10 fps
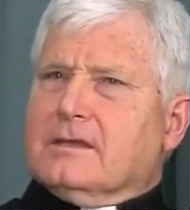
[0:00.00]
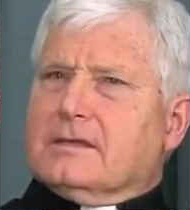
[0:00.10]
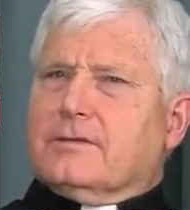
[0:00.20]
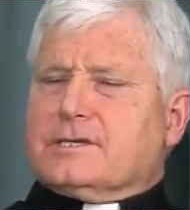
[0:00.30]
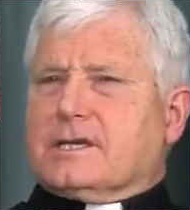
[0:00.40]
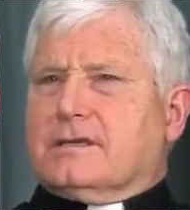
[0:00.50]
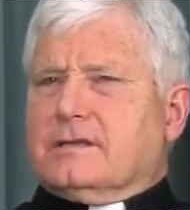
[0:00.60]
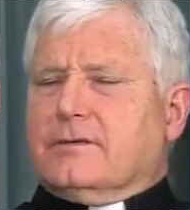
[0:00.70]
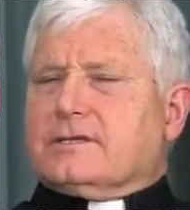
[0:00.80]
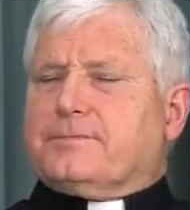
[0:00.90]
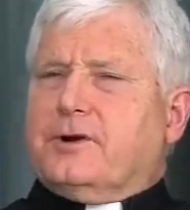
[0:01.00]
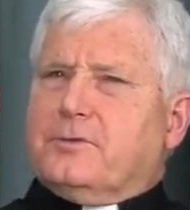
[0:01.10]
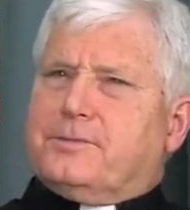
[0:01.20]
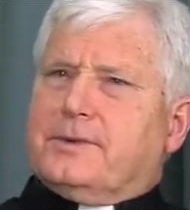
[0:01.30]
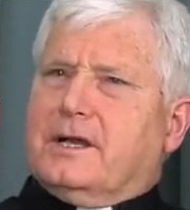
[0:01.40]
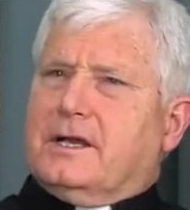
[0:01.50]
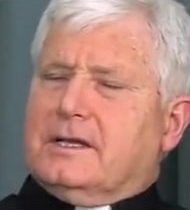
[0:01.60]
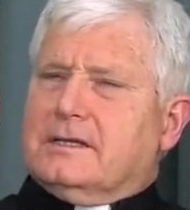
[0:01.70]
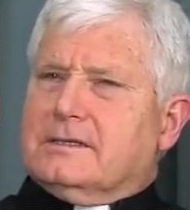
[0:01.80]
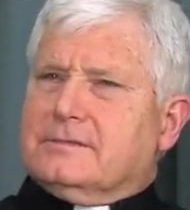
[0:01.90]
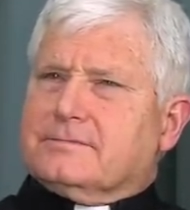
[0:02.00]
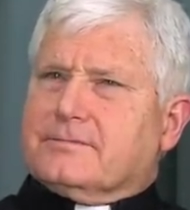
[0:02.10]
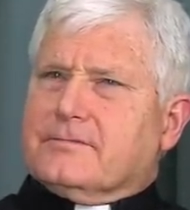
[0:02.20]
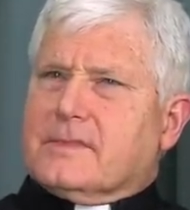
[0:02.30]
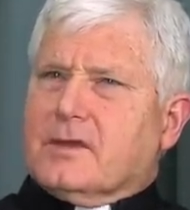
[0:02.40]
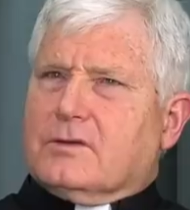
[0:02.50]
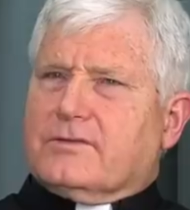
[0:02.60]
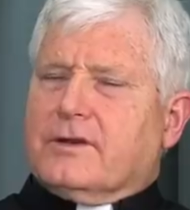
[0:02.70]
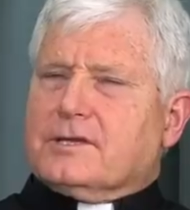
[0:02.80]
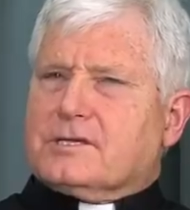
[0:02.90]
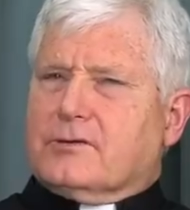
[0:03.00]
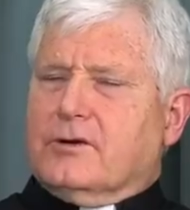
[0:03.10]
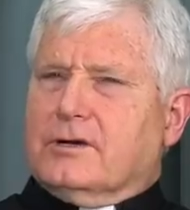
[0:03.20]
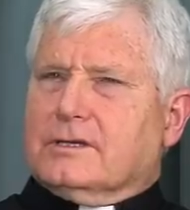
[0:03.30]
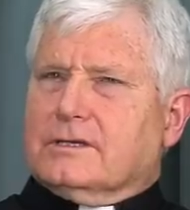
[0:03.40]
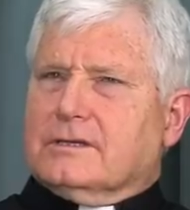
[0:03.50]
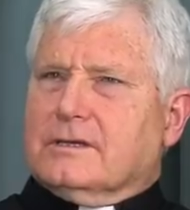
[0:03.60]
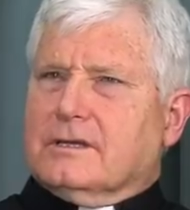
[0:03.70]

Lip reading: There was a pope, it was very strong.